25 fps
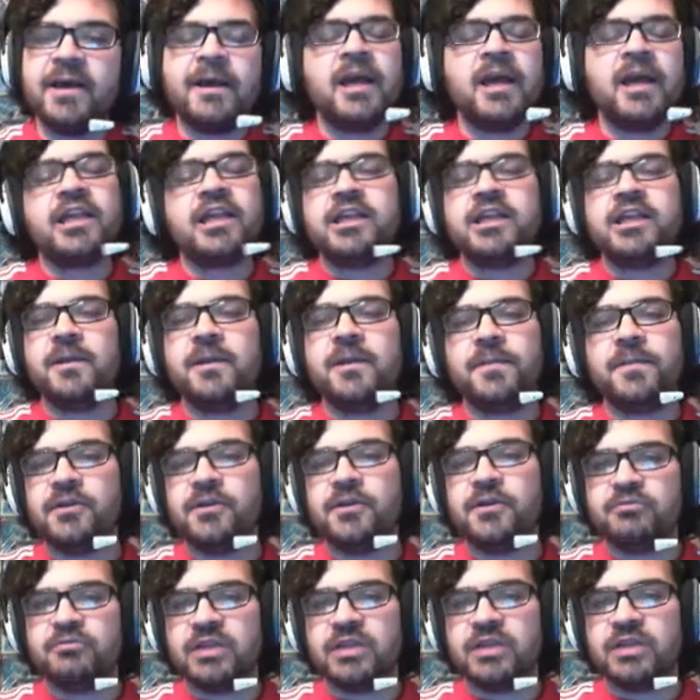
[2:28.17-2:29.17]
your opponent
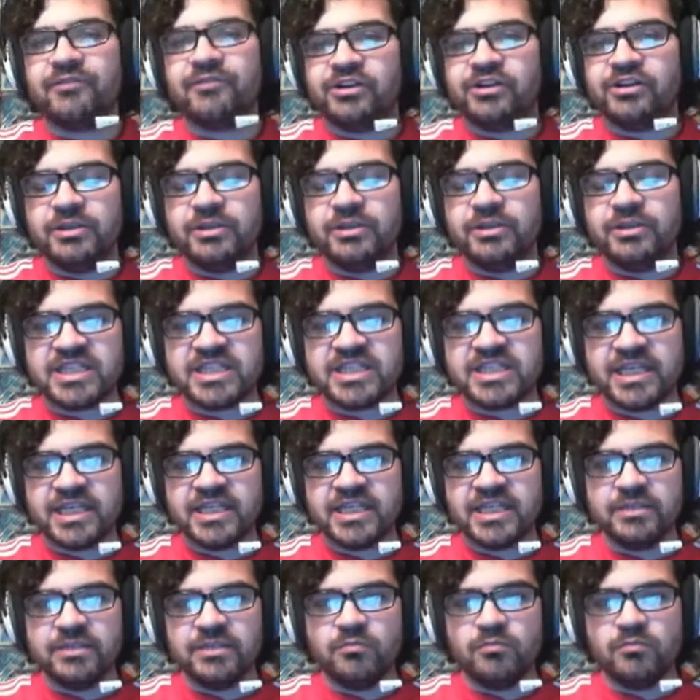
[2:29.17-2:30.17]
will ever only be taking
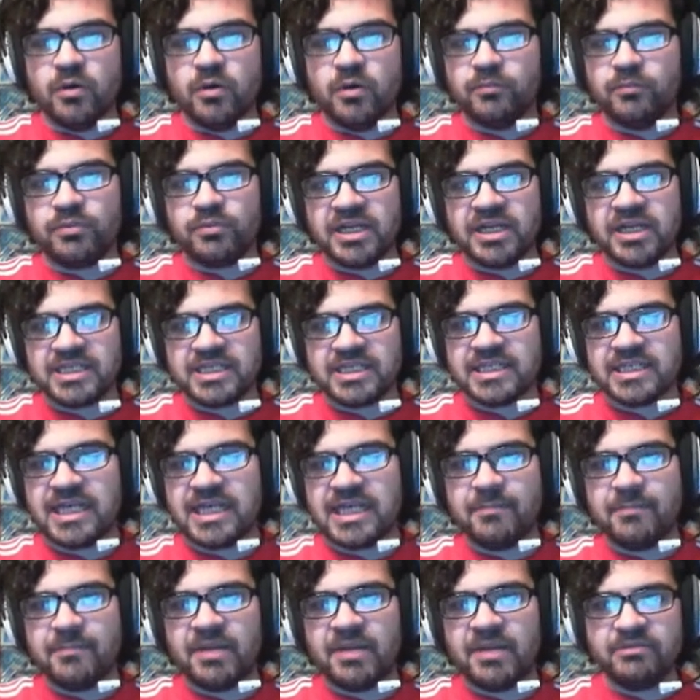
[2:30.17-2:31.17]
one prize at a time
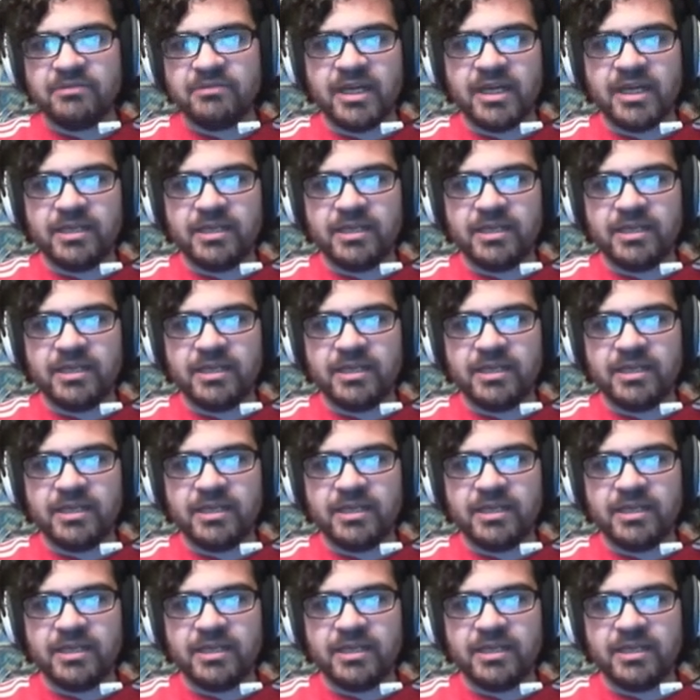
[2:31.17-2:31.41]
anyway,